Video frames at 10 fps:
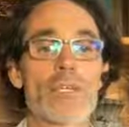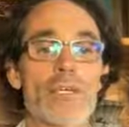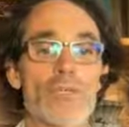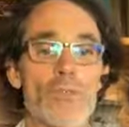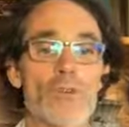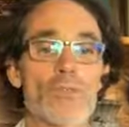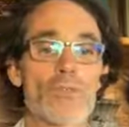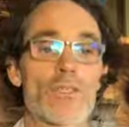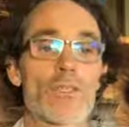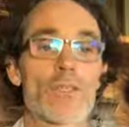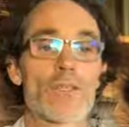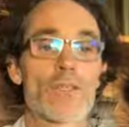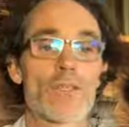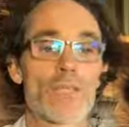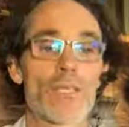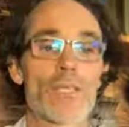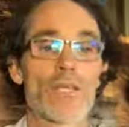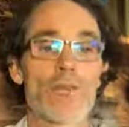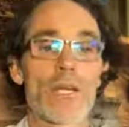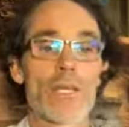is also significant with teeth
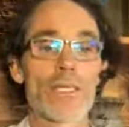grinding.